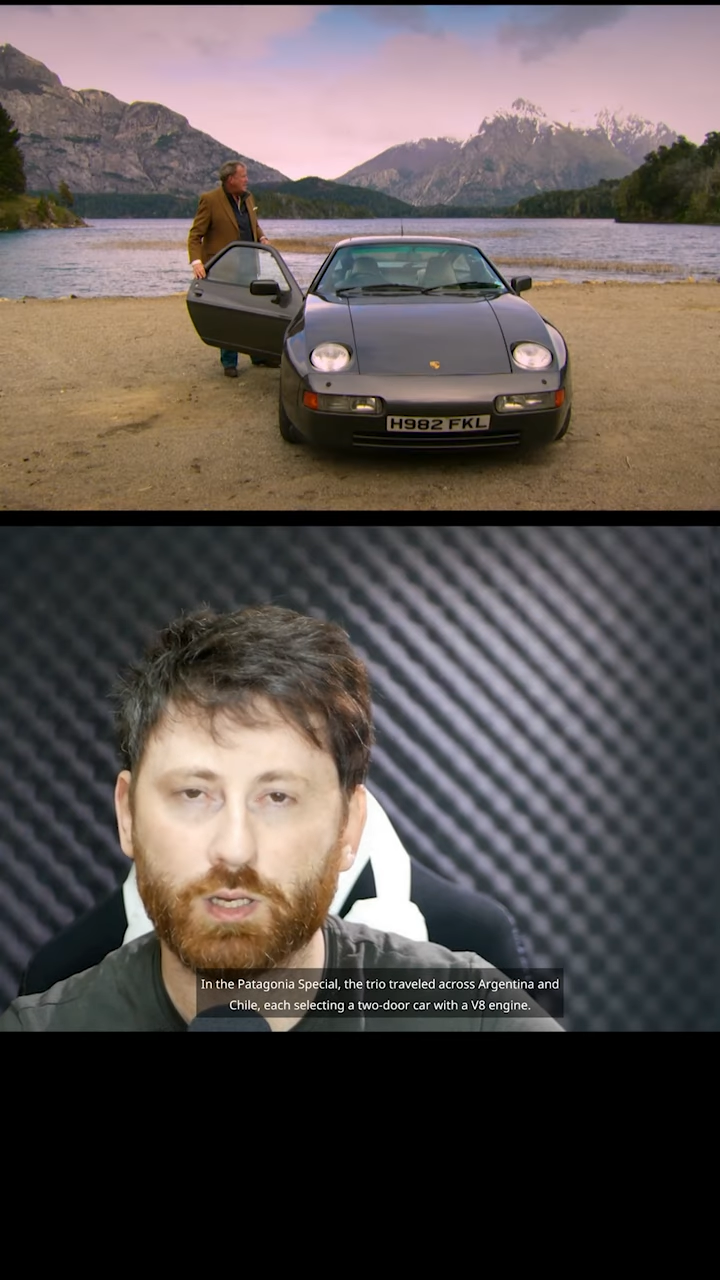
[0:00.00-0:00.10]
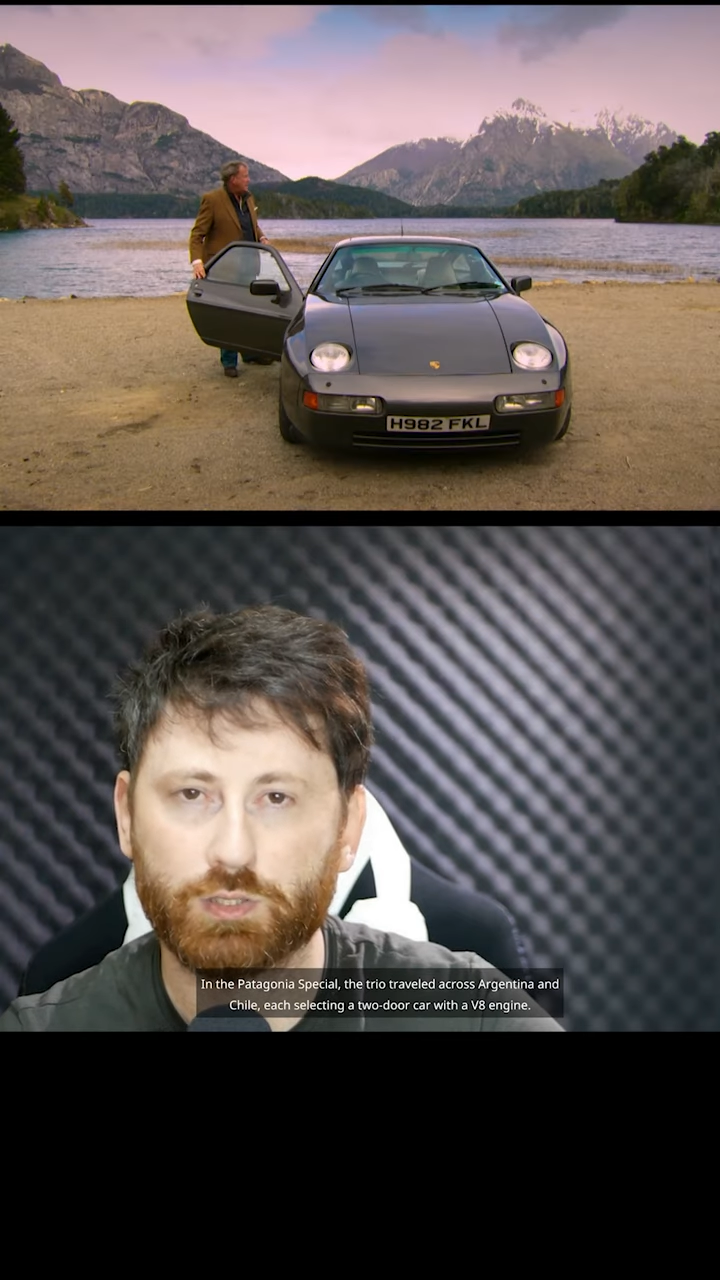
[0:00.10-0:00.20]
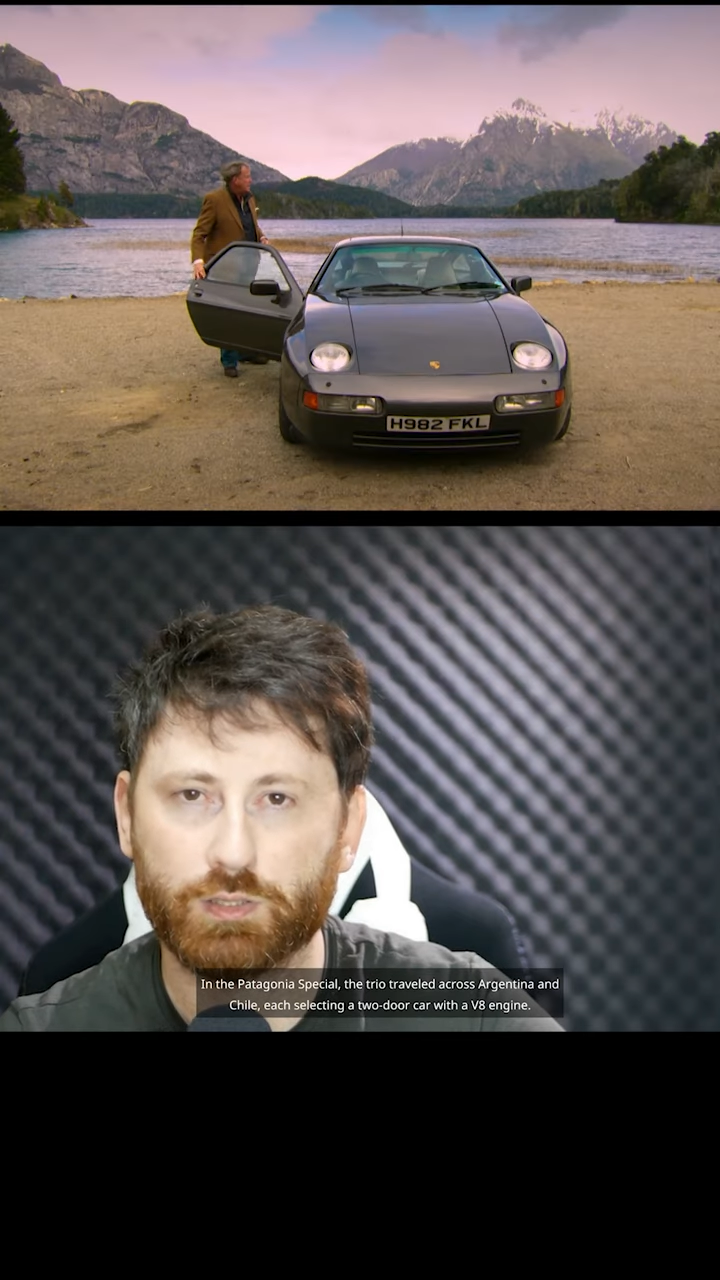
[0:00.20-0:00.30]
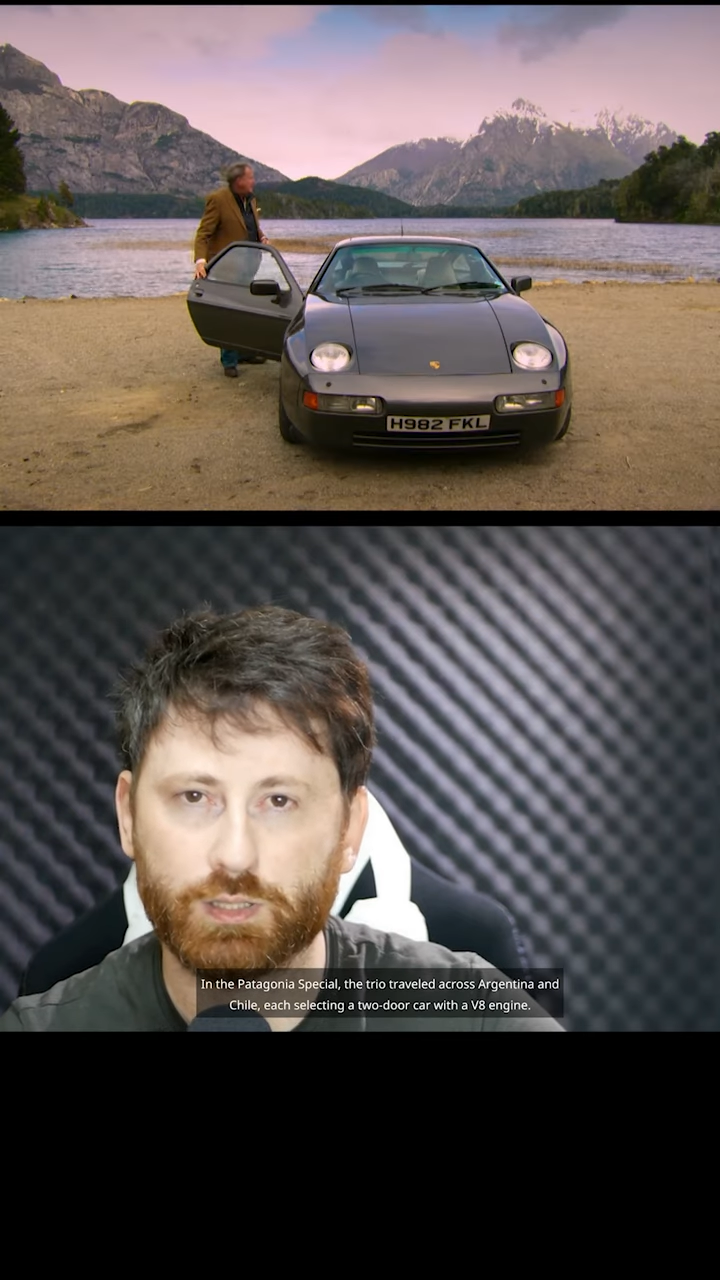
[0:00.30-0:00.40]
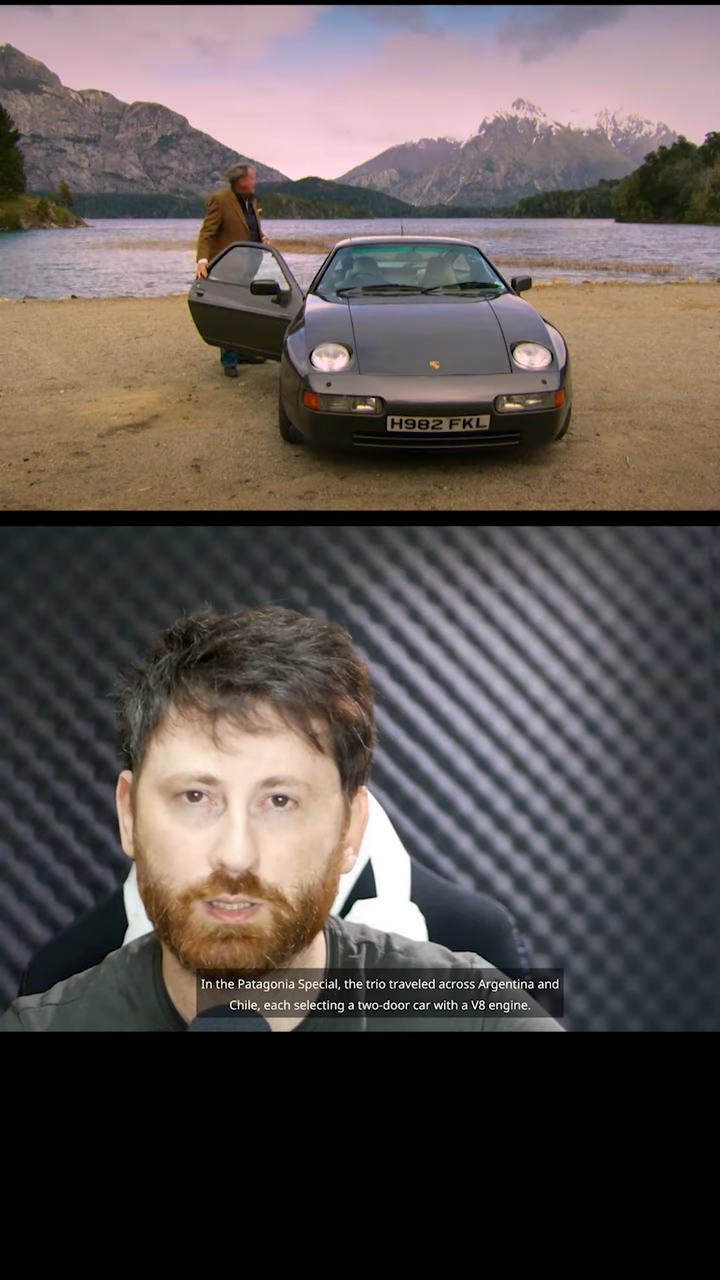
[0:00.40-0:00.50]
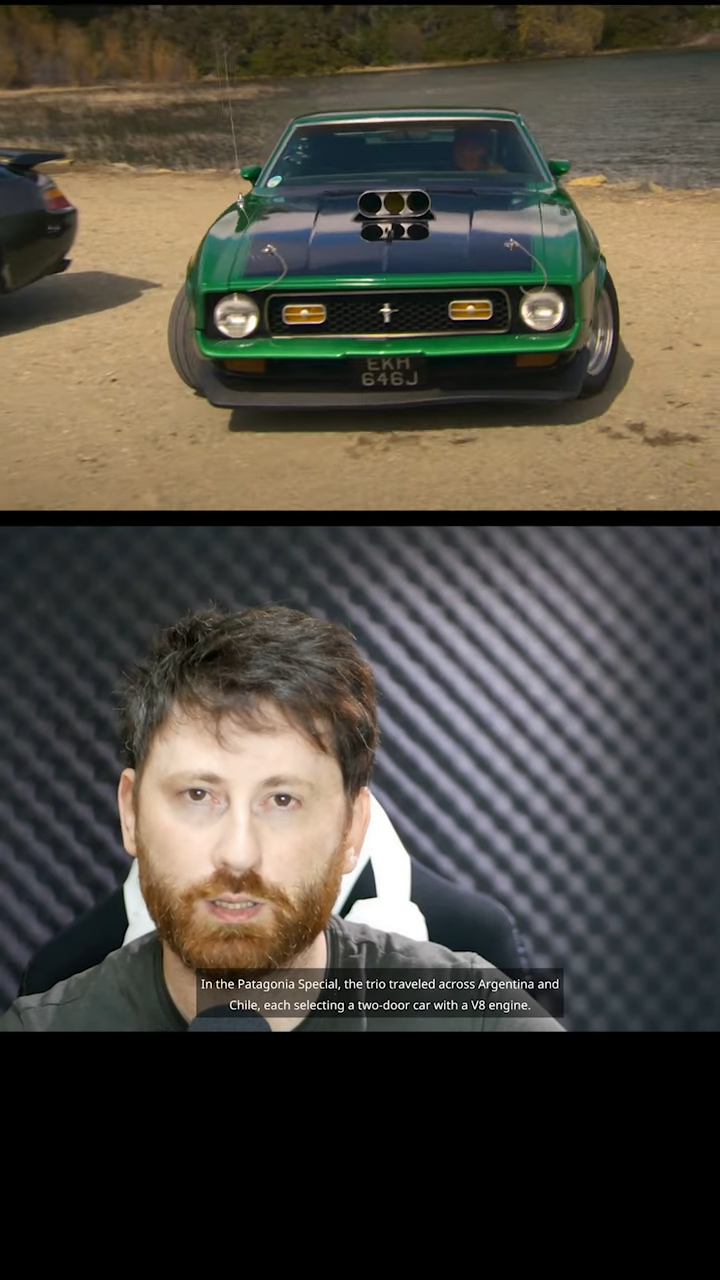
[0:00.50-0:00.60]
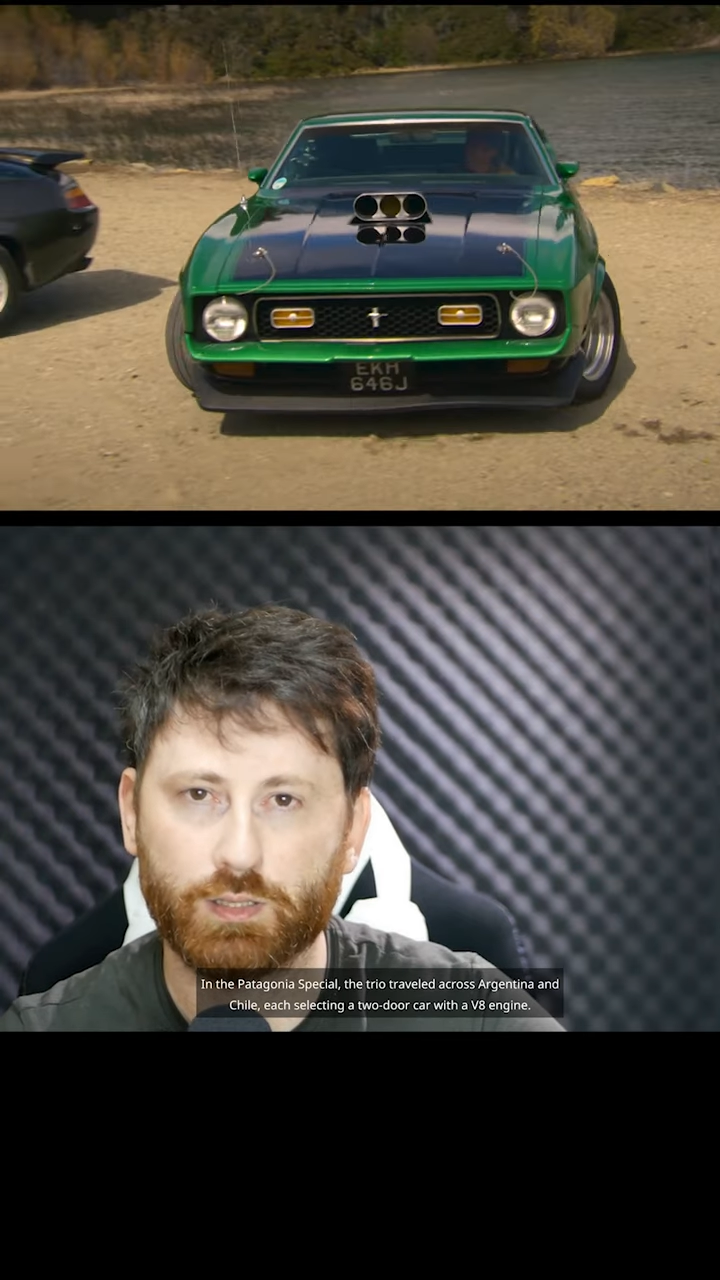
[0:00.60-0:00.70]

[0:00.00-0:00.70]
Argentina